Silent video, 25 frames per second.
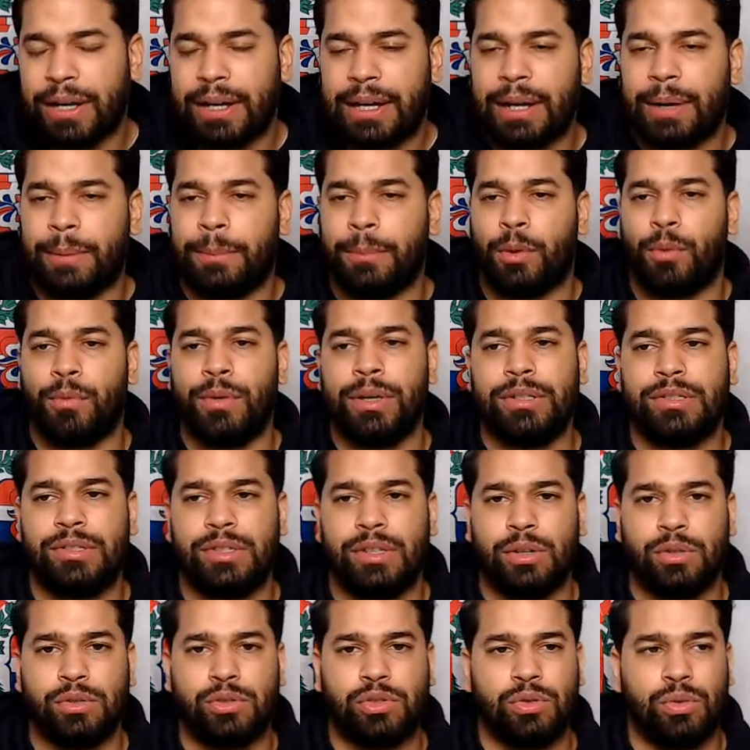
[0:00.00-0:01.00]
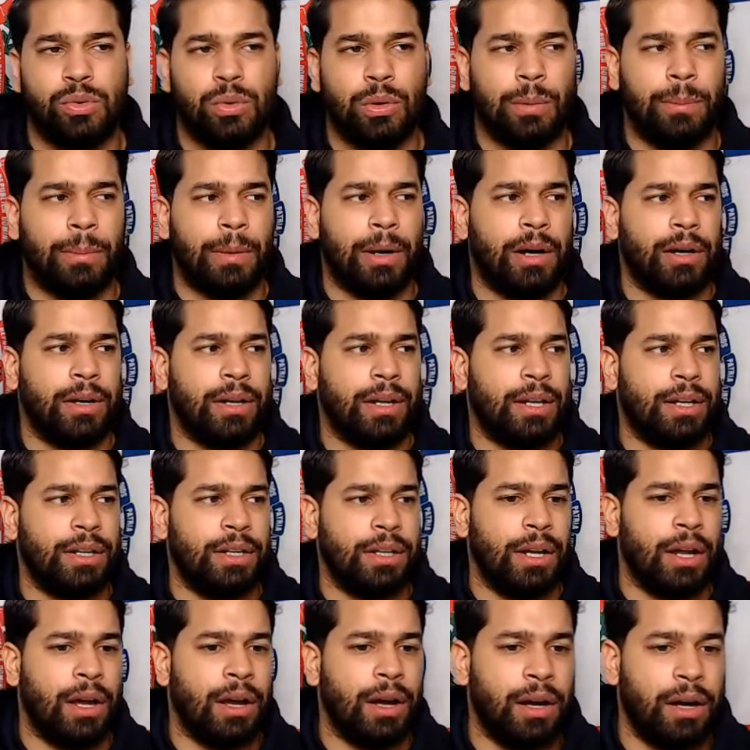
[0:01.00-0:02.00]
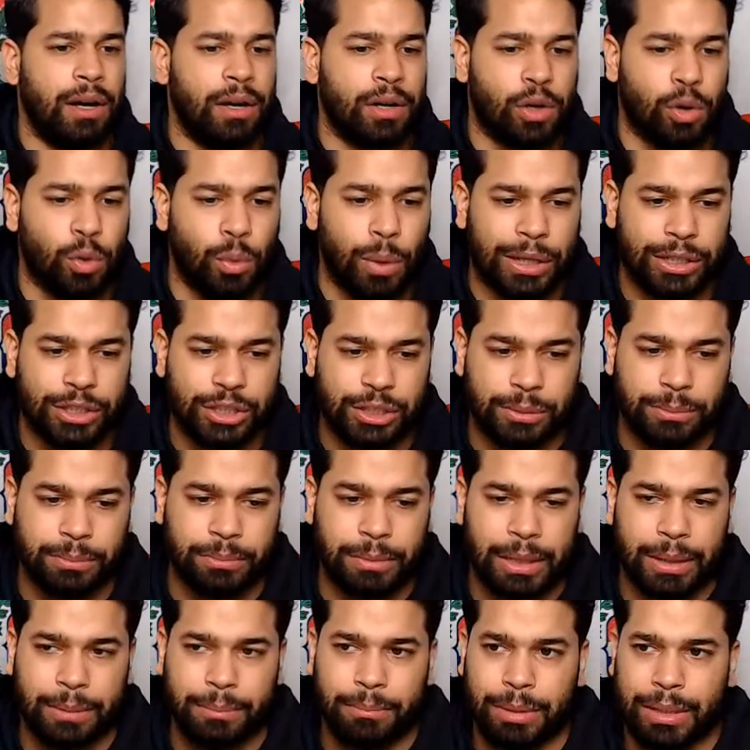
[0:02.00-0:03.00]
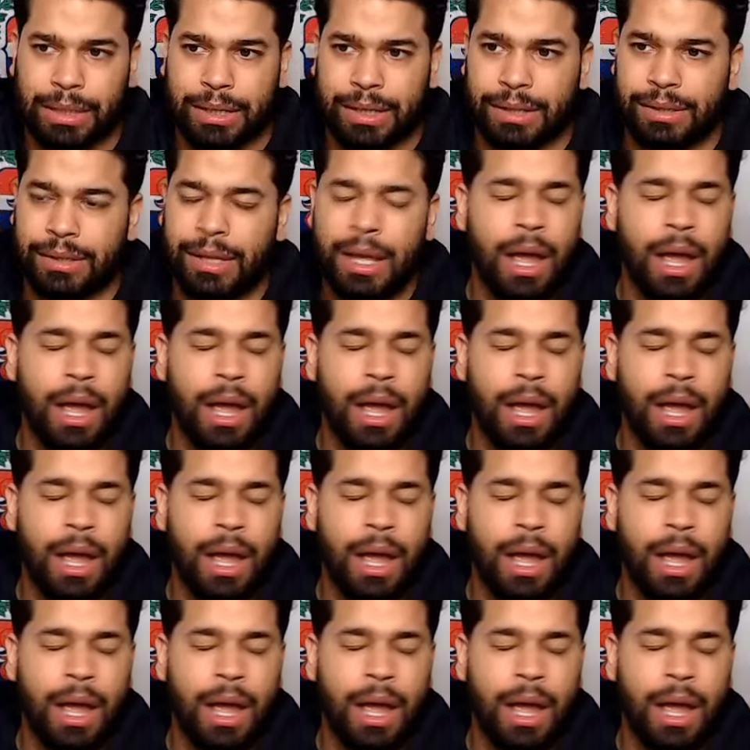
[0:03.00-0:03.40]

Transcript: get a Mauricio Suleiman a question, man, because